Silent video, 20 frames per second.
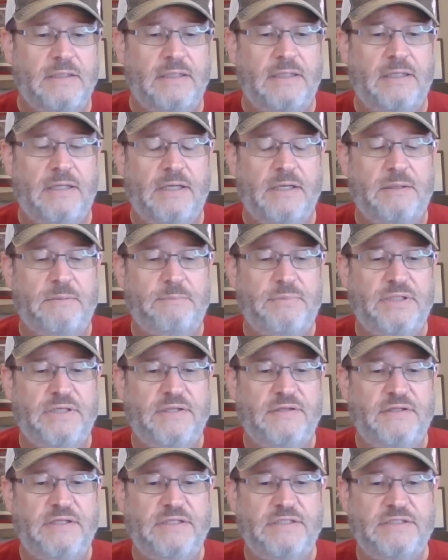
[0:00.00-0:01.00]
uh,
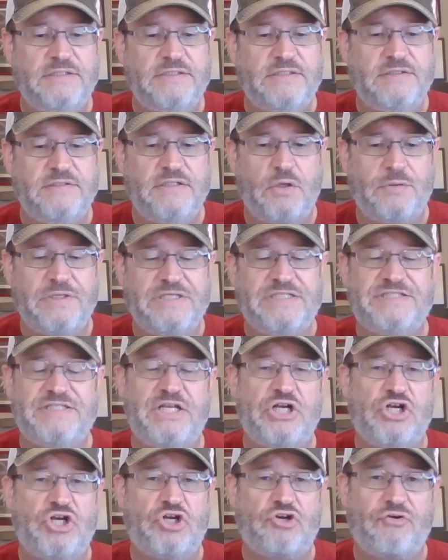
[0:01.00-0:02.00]
but it is, you know, it's
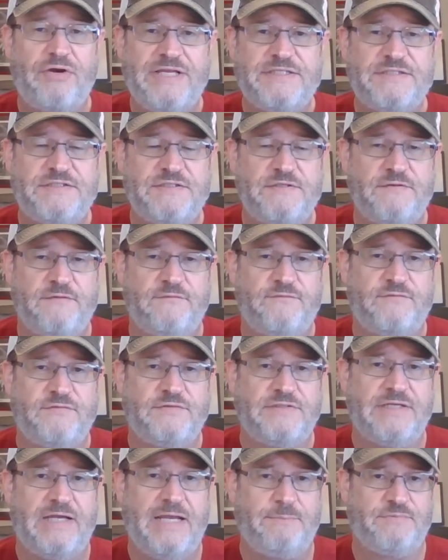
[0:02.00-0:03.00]
an aggressive
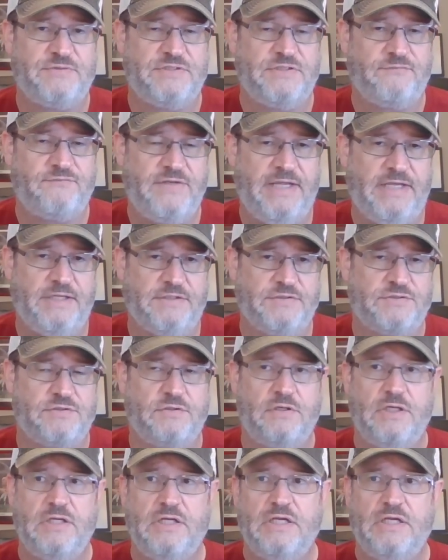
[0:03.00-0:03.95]
types of cancer